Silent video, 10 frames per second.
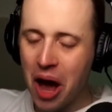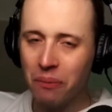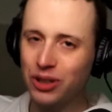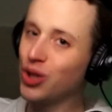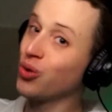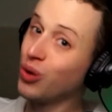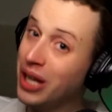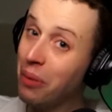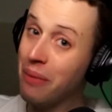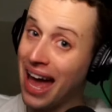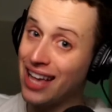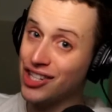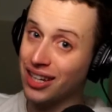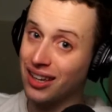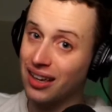But the real
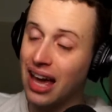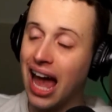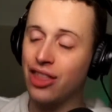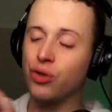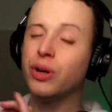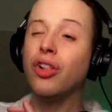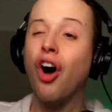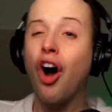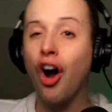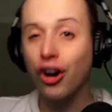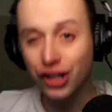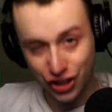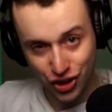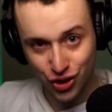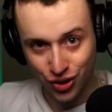magic and the real
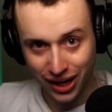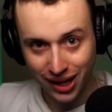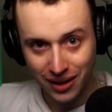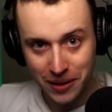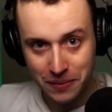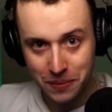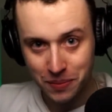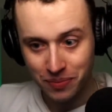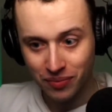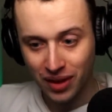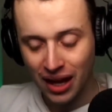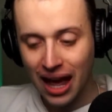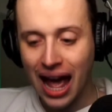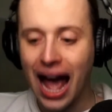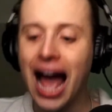artistry
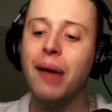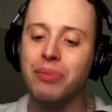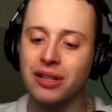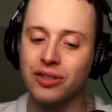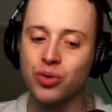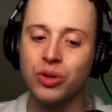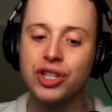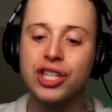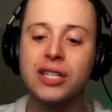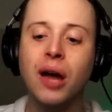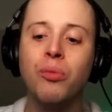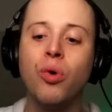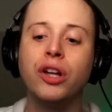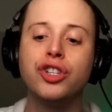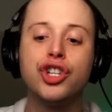happens when
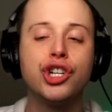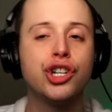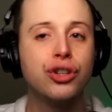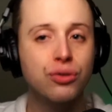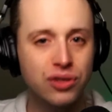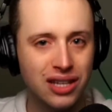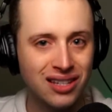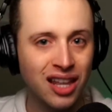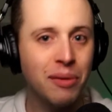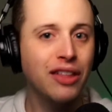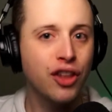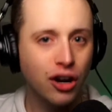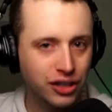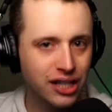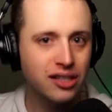someone chooses, they make the
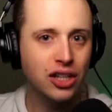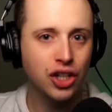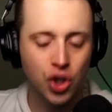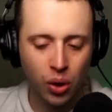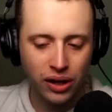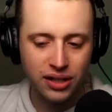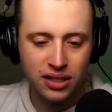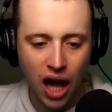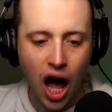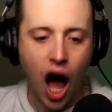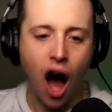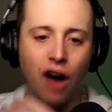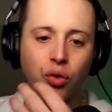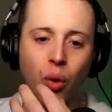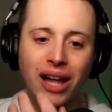artistic choice
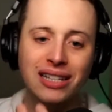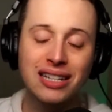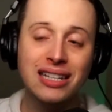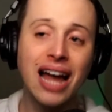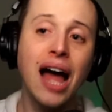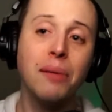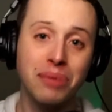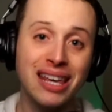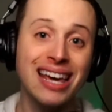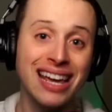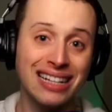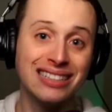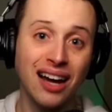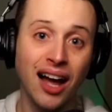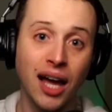of when to not be in
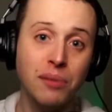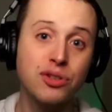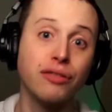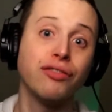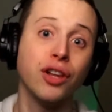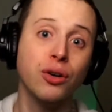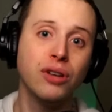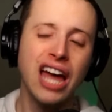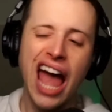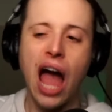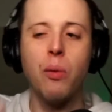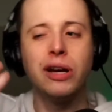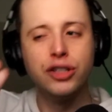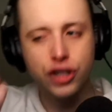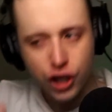time, to float, and
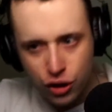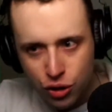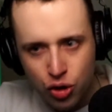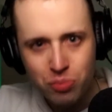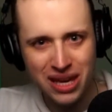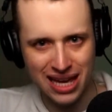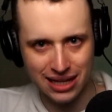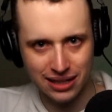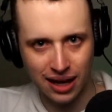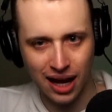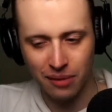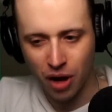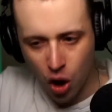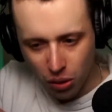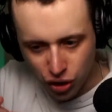when to be in time,
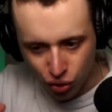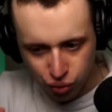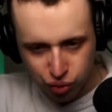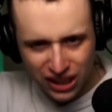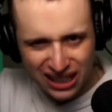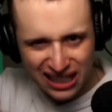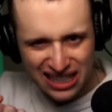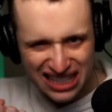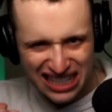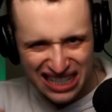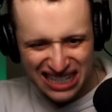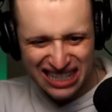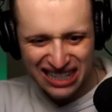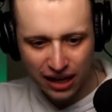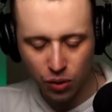when to really
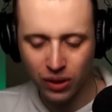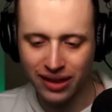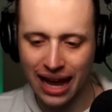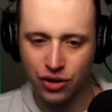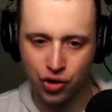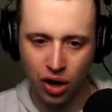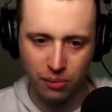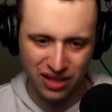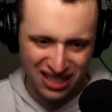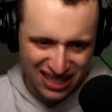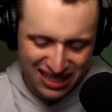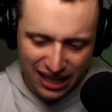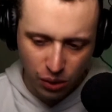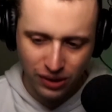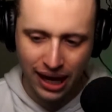stick with that drum, to
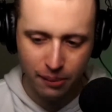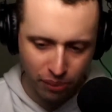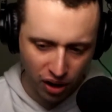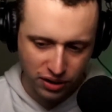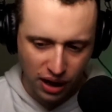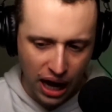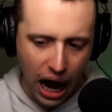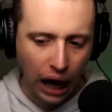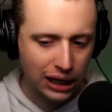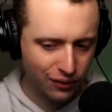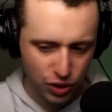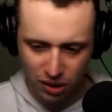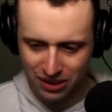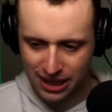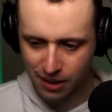stick with that pulse. I'll give you
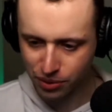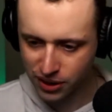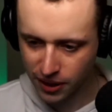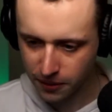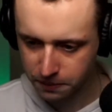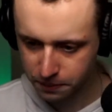some examples here.